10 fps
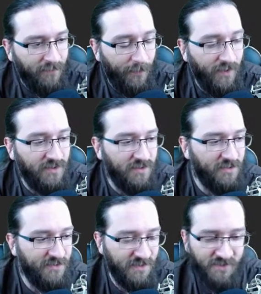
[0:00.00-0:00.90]
But means
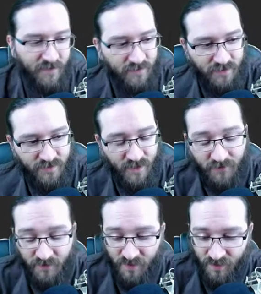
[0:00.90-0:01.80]
learns to 6502. Yeah,
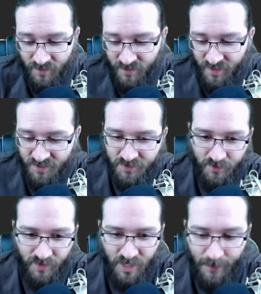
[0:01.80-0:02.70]
for the NES
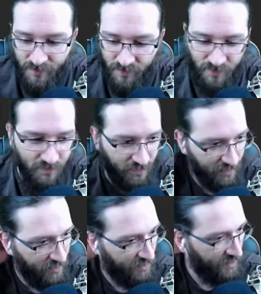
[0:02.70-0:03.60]
or the Commodore
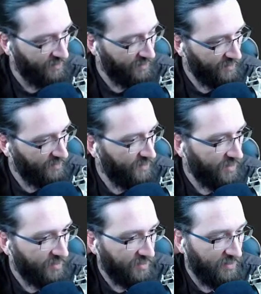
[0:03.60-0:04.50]
or
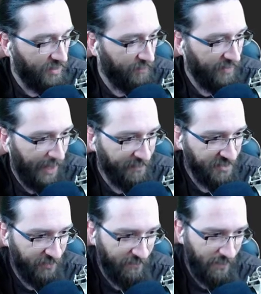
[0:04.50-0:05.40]
the Apple
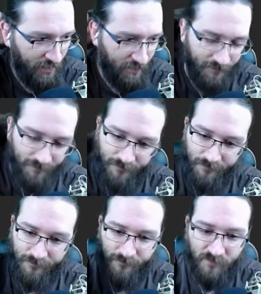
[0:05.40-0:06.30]
IIe maybe.
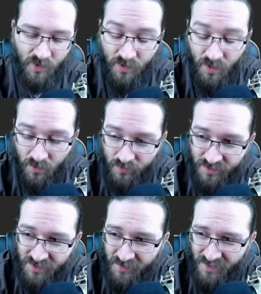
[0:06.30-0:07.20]
Oh no, the
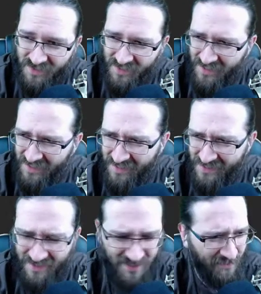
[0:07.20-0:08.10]
IIe is
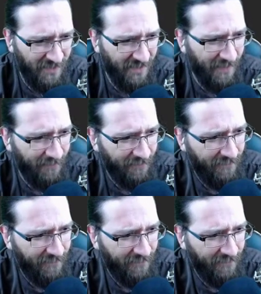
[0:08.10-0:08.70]
16-bit, isn't it?